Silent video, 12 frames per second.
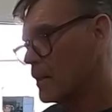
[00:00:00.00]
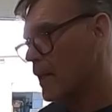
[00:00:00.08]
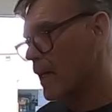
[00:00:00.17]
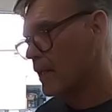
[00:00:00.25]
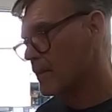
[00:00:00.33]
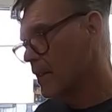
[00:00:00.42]

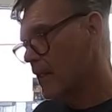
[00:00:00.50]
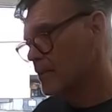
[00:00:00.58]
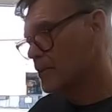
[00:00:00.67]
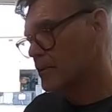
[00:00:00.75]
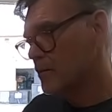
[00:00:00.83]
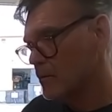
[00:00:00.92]
Yeah, the
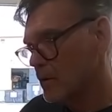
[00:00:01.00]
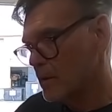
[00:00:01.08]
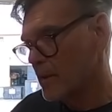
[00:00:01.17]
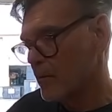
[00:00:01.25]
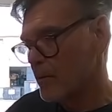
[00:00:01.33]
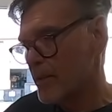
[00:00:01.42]
engines,
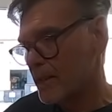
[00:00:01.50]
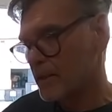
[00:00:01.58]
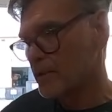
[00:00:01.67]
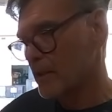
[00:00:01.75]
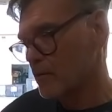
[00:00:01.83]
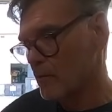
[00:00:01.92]
they went back to
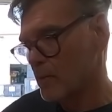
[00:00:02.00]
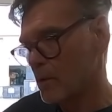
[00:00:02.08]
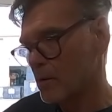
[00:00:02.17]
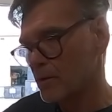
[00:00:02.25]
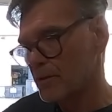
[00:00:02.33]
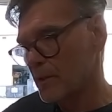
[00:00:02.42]
General
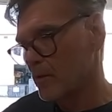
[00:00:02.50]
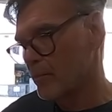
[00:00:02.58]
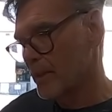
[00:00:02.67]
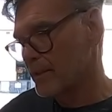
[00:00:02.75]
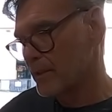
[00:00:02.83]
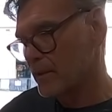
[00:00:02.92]
Motors. They were
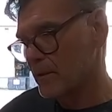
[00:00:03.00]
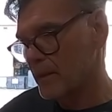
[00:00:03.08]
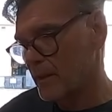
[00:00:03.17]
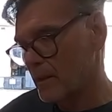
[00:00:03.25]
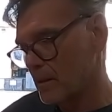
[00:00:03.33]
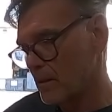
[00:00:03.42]
basically,
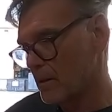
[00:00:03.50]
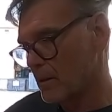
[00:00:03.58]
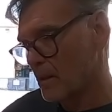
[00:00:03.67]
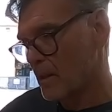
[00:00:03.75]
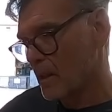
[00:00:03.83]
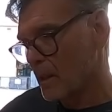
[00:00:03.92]
you know,
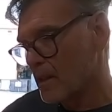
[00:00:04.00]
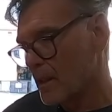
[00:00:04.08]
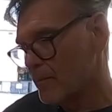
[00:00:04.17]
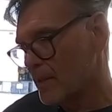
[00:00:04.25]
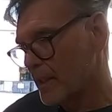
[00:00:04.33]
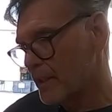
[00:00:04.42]
a
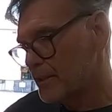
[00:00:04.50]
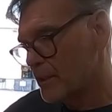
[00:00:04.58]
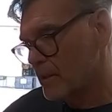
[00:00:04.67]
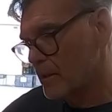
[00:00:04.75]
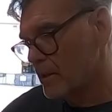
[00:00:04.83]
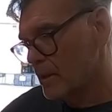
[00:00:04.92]

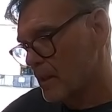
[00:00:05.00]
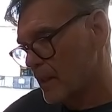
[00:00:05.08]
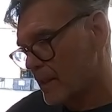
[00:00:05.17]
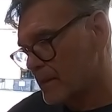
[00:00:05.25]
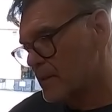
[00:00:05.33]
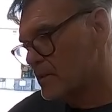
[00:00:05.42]
combination.
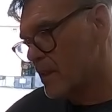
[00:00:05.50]
At this